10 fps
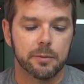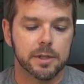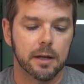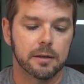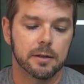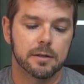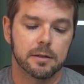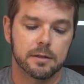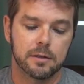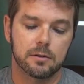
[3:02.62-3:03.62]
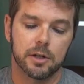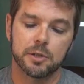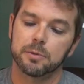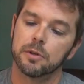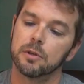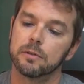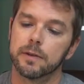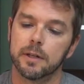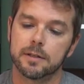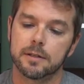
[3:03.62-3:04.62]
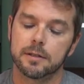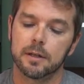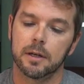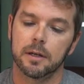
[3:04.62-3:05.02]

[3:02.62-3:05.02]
would take this. This is crush proof, and it's